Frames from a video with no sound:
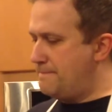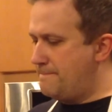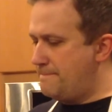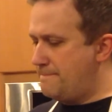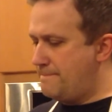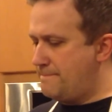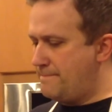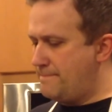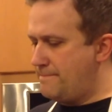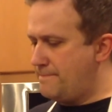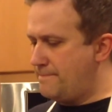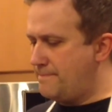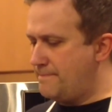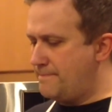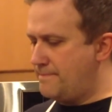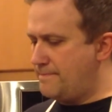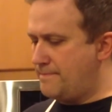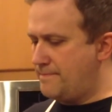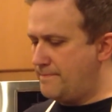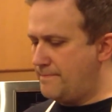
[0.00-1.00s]

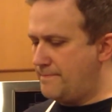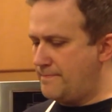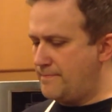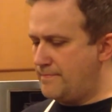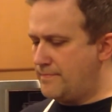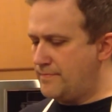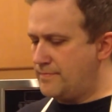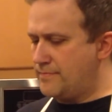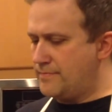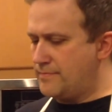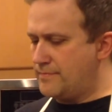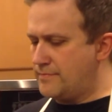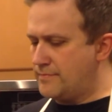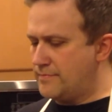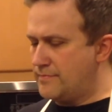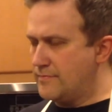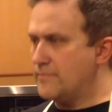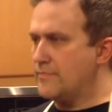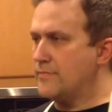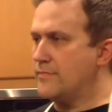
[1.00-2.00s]

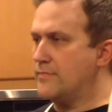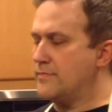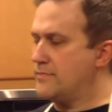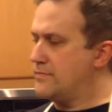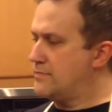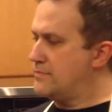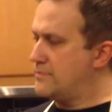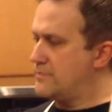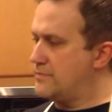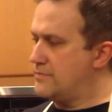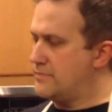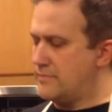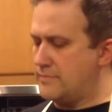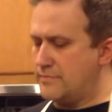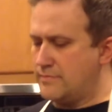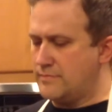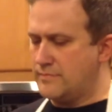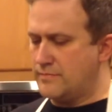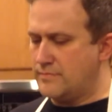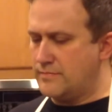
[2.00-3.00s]

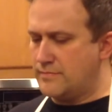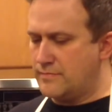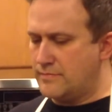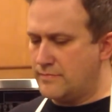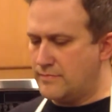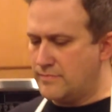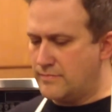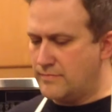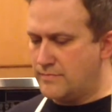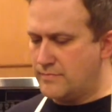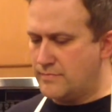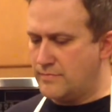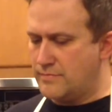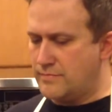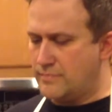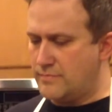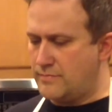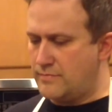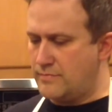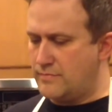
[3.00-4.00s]

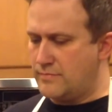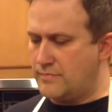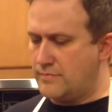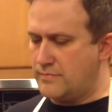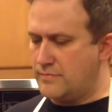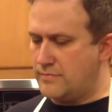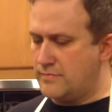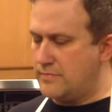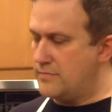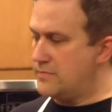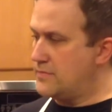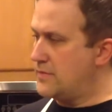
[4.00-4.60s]
No words are spoken by the person on screen.